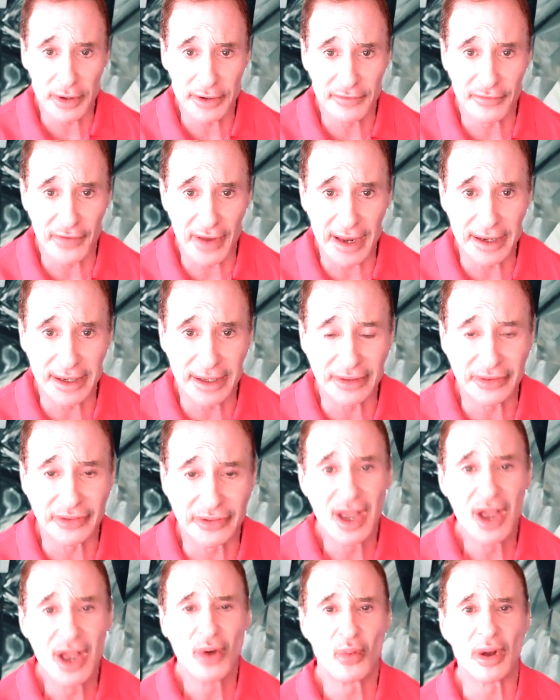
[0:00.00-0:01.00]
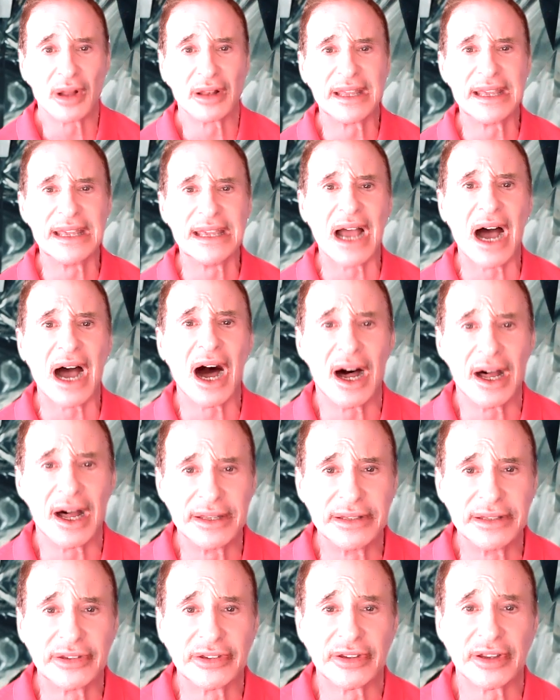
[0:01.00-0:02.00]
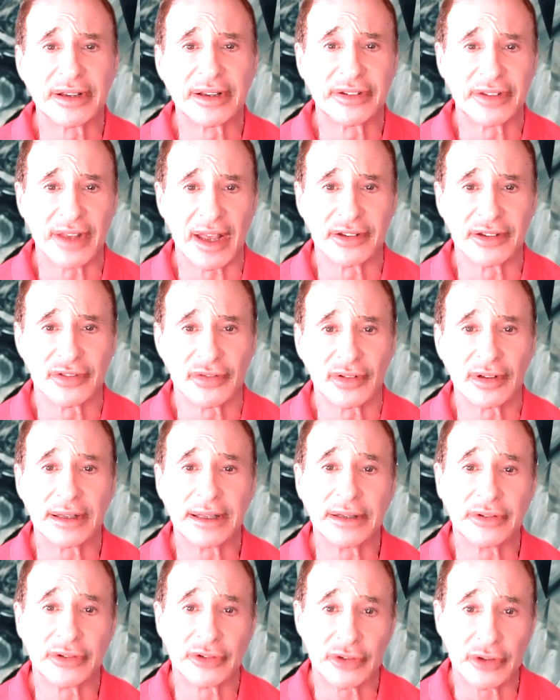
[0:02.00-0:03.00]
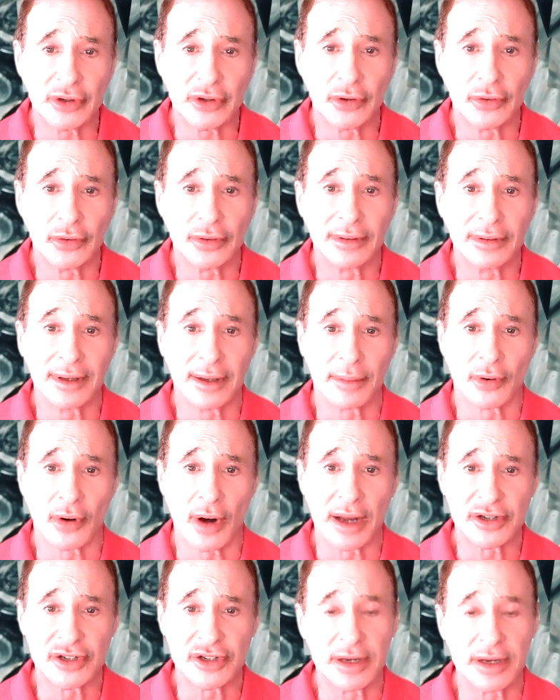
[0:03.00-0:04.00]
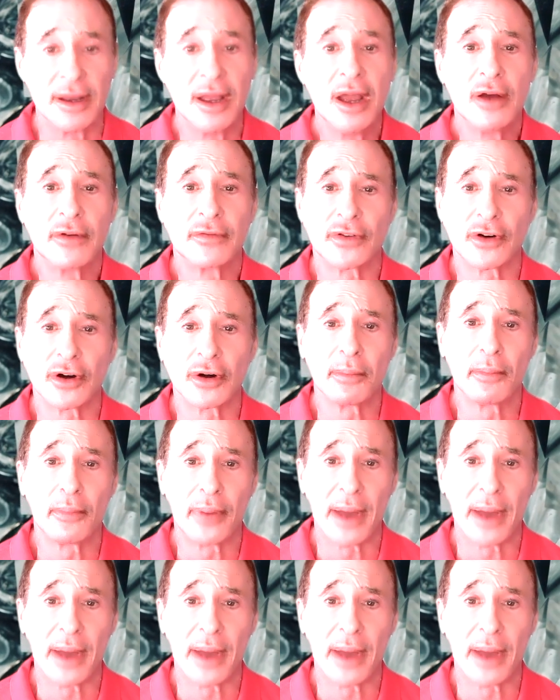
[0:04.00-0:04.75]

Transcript: in Vegas. Well, he unsuccessfully sued Liberace for